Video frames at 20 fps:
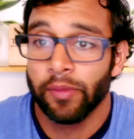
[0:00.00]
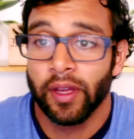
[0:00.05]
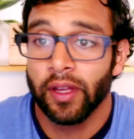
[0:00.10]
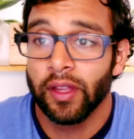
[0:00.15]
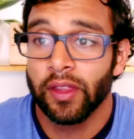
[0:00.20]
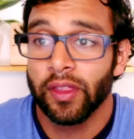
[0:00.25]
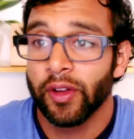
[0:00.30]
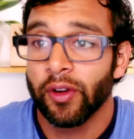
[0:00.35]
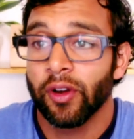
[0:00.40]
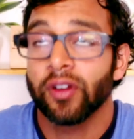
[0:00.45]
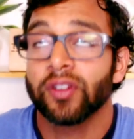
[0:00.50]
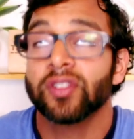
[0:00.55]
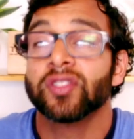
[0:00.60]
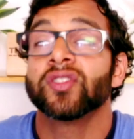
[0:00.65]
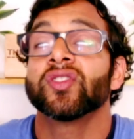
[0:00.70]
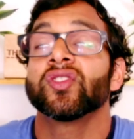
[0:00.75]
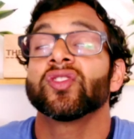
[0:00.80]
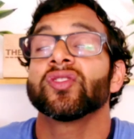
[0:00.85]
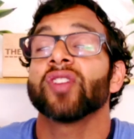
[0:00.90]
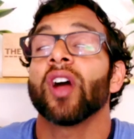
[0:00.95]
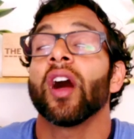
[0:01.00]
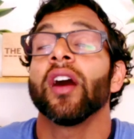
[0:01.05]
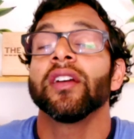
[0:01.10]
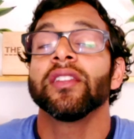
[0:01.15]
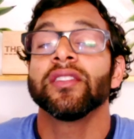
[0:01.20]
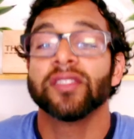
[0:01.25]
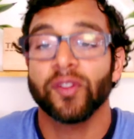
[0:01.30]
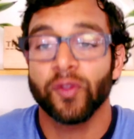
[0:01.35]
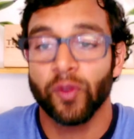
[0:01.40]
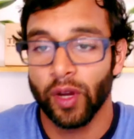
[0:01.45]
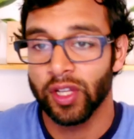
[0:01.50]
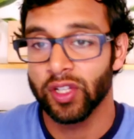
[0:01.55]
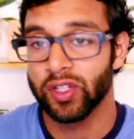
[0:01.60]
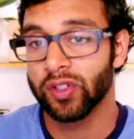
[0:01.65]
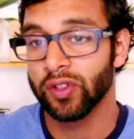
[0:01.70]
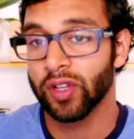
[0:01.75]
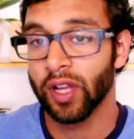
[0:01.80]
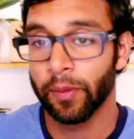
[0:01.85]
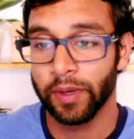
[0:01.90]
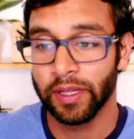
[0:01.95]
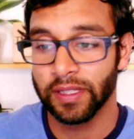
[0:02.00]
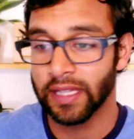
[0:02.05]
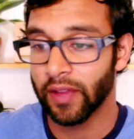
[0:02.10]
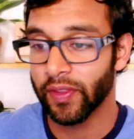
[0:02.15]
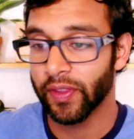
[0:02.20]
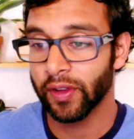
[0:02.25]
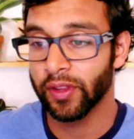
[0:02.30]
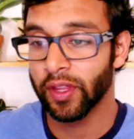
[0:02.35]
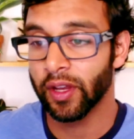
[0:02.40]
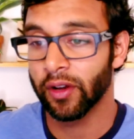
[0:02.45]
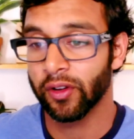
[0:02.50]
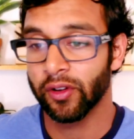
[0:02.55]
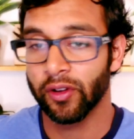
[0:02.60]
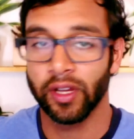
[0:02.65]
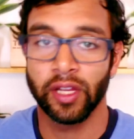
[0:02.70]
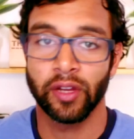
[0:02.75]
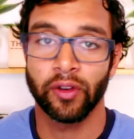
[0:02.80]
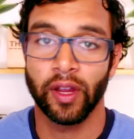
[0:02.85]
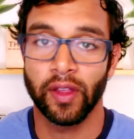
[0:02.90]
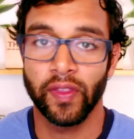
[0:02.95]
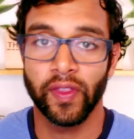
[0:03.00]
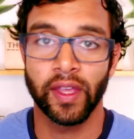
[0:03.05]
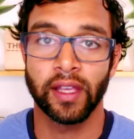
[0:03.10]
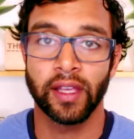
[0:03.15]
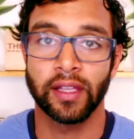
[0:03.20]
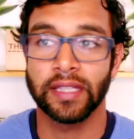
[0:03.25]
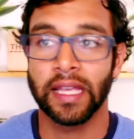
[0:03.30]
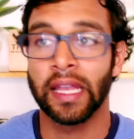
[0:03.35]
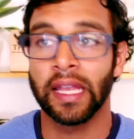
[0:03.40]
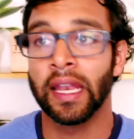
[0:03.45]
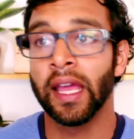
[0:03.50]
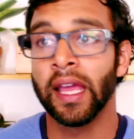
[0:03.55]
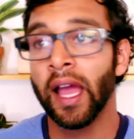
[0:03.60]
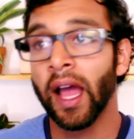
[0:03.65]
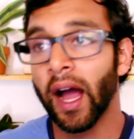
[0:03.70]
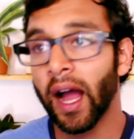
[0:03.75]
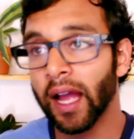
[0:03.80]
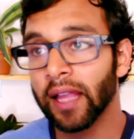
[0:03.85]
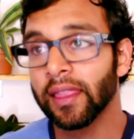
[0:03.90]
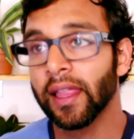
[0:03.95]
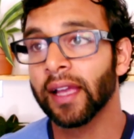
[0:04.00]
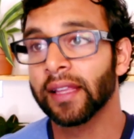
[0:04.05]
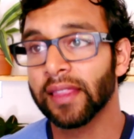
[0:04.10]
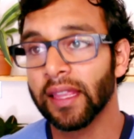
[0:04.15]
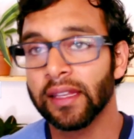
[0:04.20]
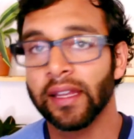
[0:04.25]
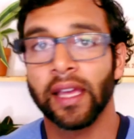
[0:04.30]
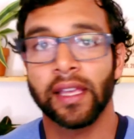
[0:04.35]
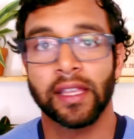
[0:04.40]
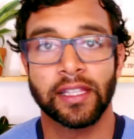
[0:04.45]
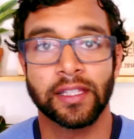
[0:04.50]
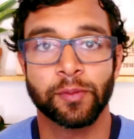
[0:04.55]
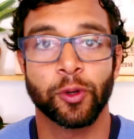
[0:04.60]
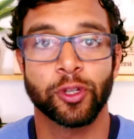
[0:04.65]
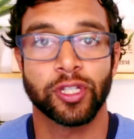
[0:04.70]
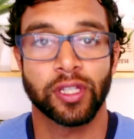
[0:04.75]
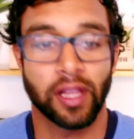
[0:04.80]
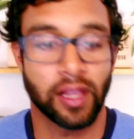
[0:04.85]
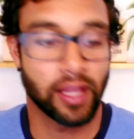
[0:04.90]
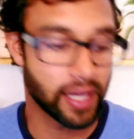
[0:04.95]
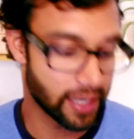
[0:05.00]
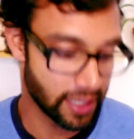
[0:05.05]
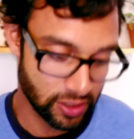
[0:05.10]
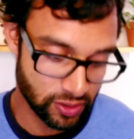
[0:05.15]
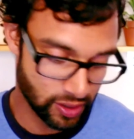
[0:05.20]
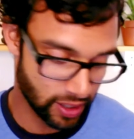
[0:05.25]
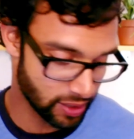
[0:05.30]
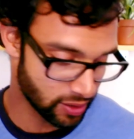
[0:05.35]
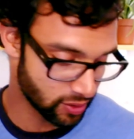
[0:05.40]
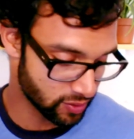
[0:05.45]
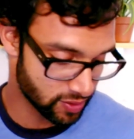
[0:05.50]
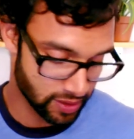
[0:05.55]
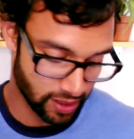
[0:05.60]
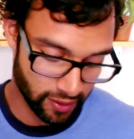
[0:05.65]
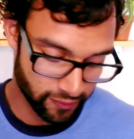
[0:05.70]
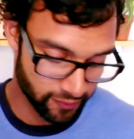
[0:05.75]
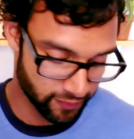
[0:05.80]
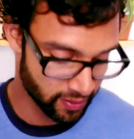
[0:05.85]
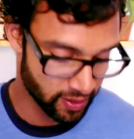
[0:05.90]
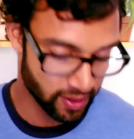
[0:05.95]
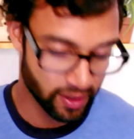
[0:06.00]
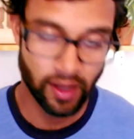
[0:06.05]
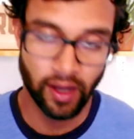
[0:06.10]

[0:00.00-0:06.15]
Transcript: There are tons of great shoe companies out there that are creating great things, and I like that Nike's pushing the line and trying new stuff.